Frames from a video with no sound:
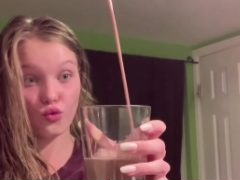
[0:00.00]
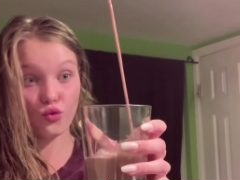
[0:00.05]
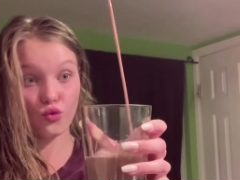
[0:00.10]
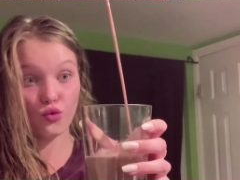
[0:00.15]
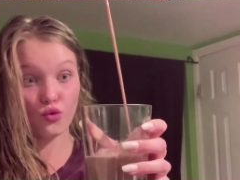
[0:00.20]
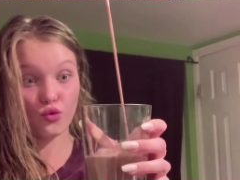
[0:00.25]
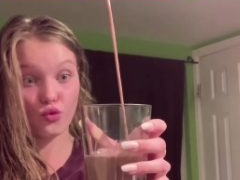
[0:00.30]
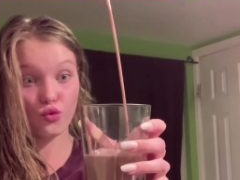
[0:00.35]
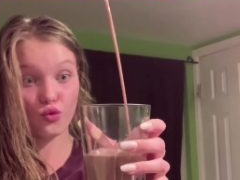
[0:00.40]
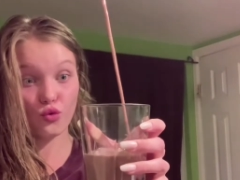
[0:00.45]

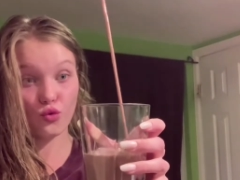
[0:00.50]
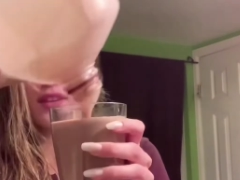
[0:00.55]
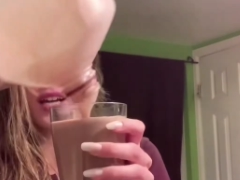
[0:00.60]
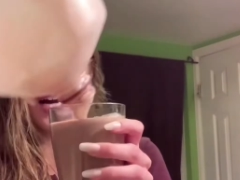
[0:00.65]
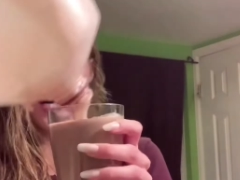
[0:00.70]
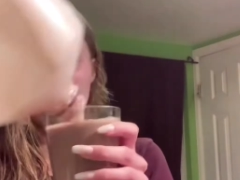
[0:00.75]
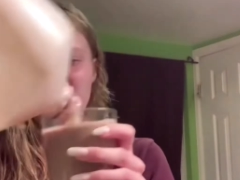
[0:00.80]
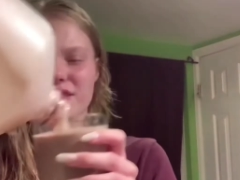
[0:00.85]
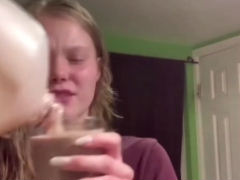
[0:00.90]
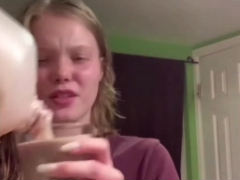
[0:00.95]
I
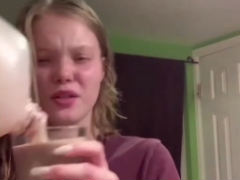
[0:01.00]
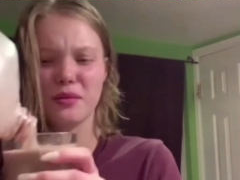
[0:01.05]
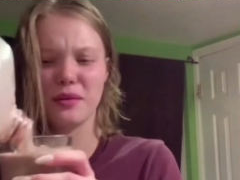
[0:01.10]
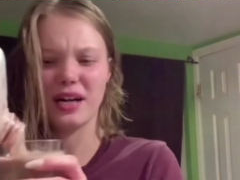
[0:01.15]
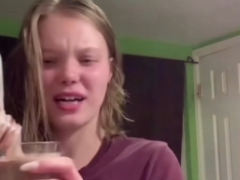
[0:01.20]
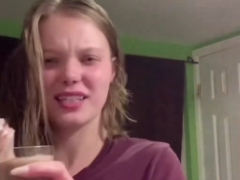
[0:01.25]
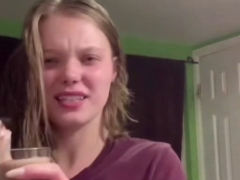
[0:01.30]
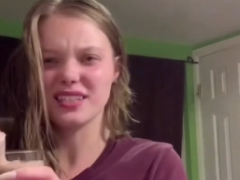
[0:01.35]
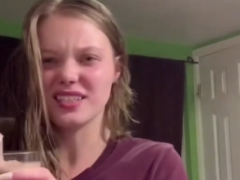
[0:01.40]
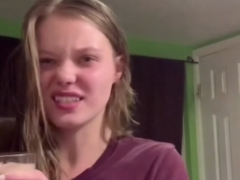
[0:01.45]
don't know why I
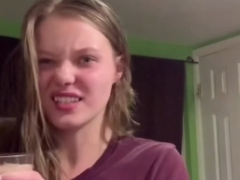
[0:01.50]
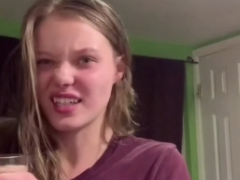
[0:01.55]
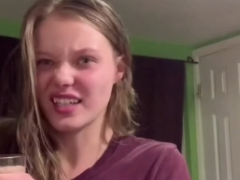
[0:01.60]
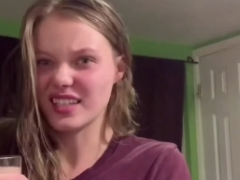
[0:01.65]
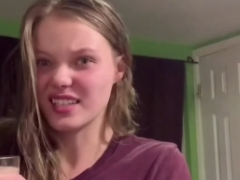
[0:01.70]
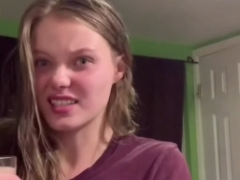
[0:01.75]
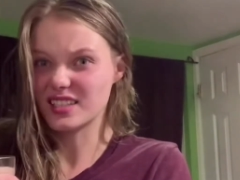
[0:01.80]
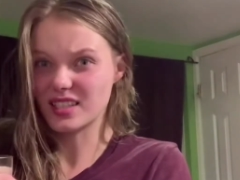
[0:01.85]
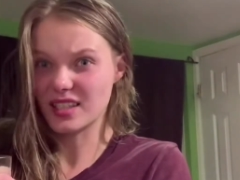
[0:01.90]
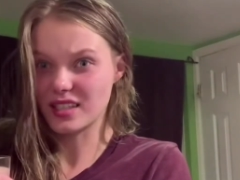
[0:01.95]
look like
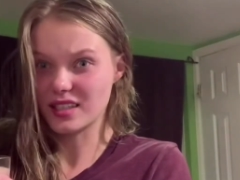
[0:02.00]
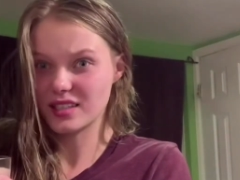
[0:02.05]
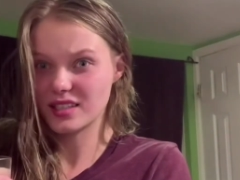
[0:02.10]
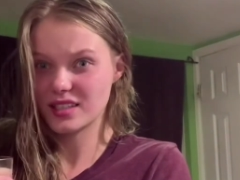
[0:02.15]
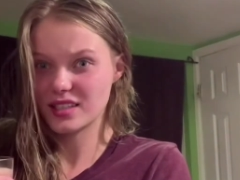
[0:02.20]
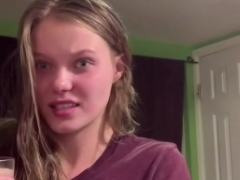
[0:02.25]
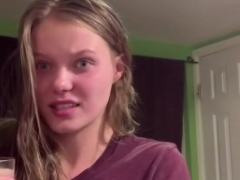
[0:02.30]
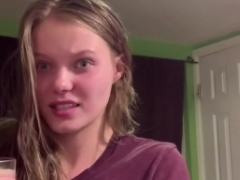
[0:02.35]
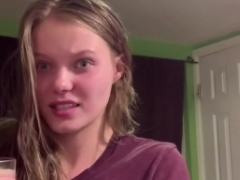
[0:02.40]
chunks just came